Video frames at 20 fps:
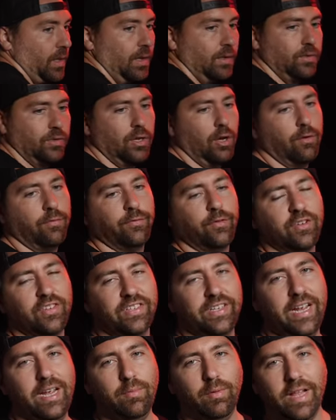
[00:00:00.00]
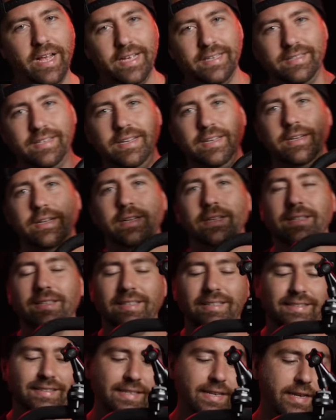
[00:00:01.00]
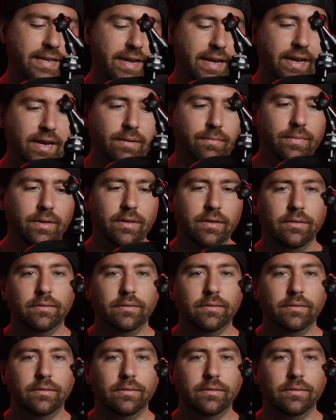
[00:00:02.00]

So for stabilizing the Z cam,